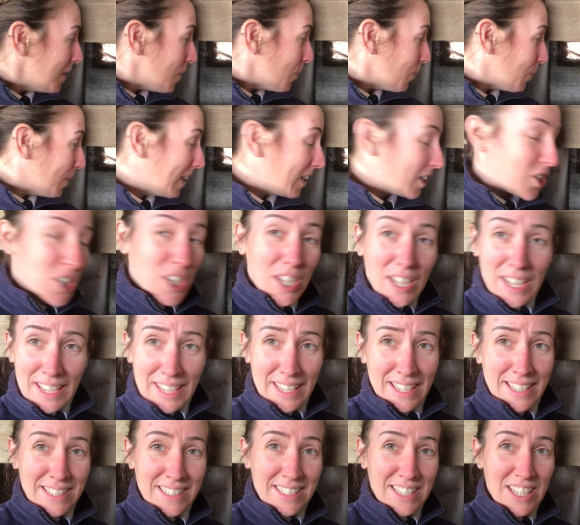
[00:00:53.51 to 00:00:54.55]
which
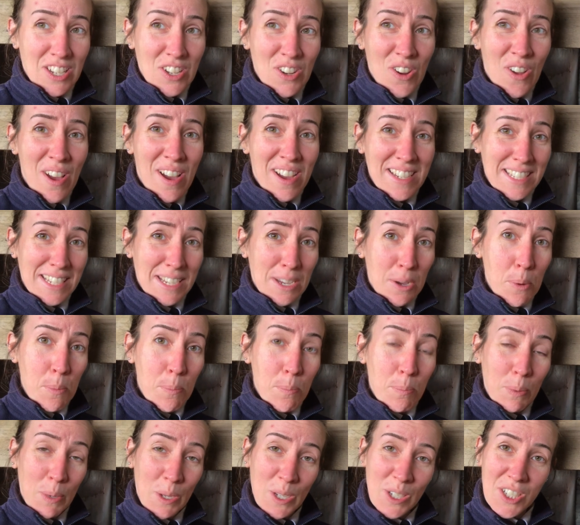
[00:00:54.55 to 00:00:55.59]
is not ideal,
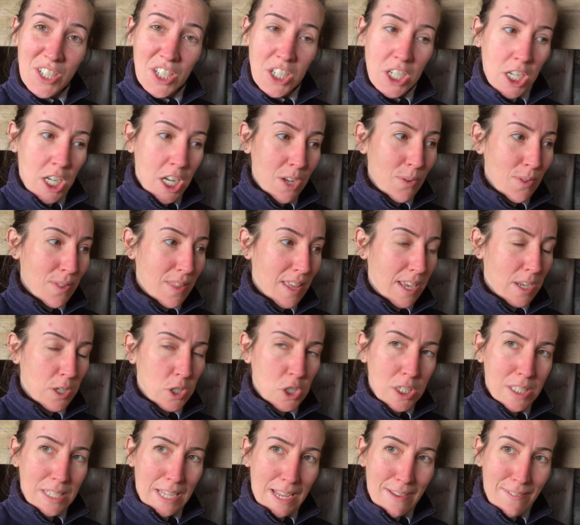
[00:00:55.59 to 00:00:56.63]
but you know, they are
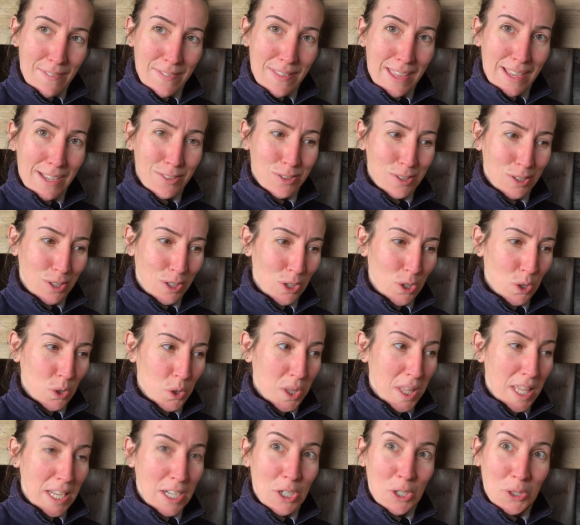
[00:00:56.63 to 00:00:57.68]
safe, they are secure,
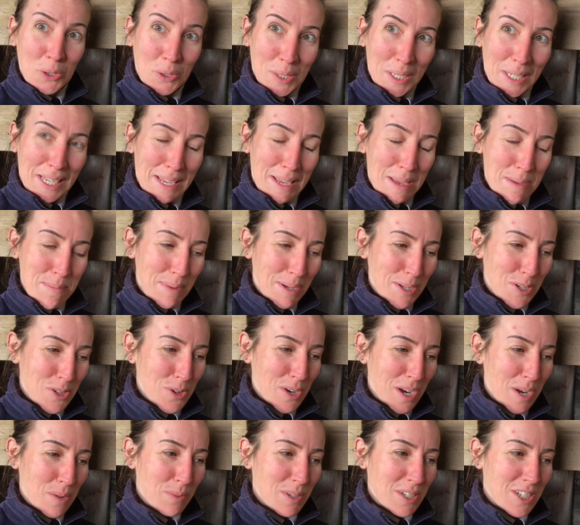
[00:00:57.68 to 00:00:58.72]
they're not going to get hit by a
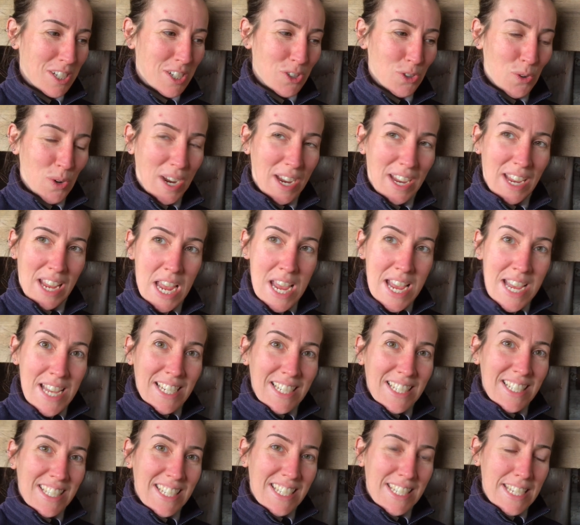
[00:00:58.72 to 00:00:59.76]
train, which is great.
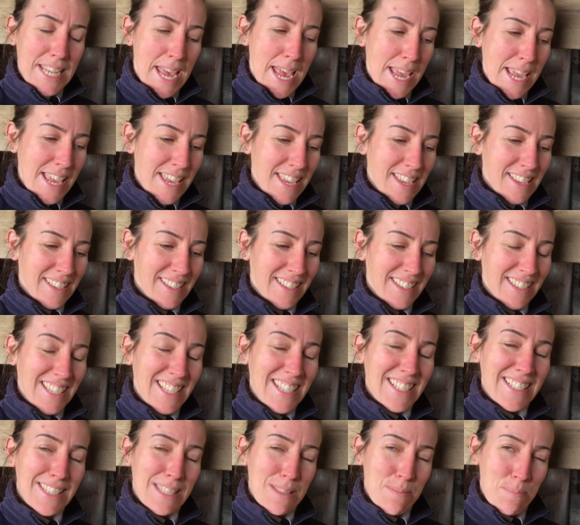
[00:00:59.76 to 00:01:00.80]
Today,
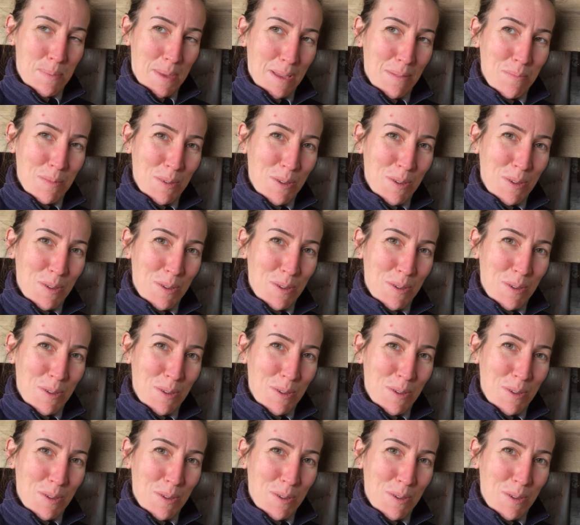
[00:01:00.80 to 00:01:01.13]
it's the big